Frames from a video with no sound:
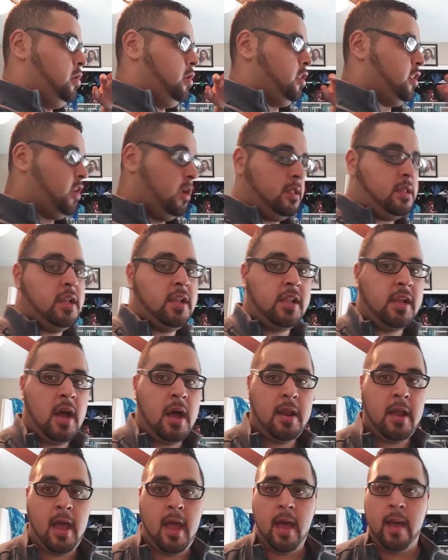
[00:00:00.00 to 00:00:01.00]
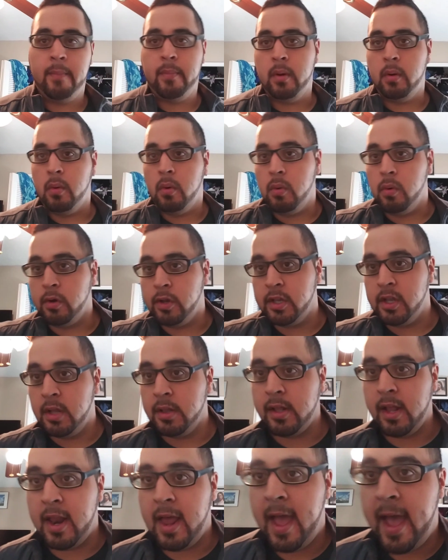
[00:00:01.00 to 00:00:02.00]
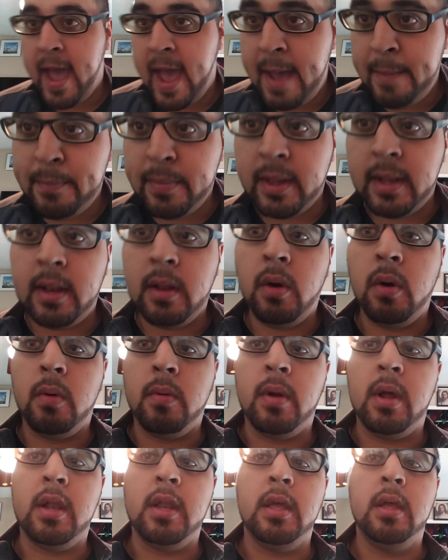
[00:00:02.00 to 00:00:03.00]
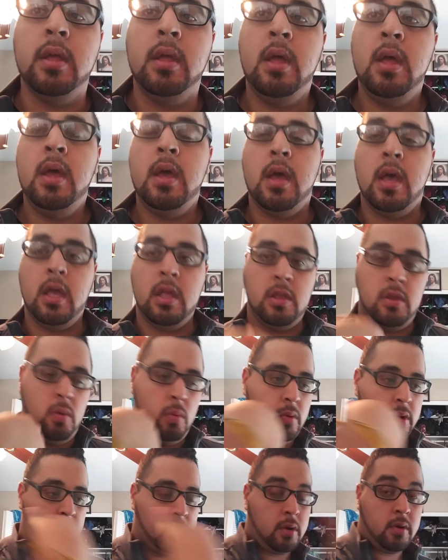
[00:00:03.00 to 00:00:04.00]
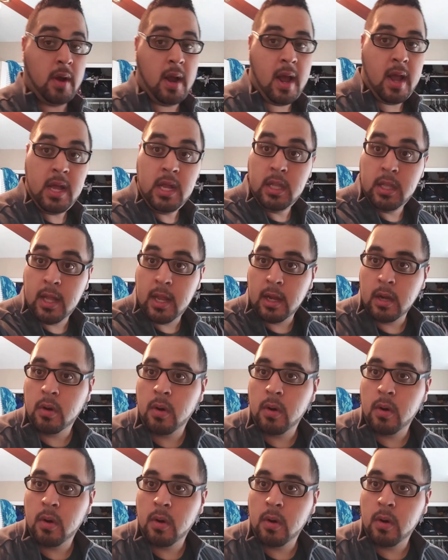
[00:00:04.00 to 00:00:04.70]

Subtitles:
something's gonna happen, or something happened already, and you want to cry, then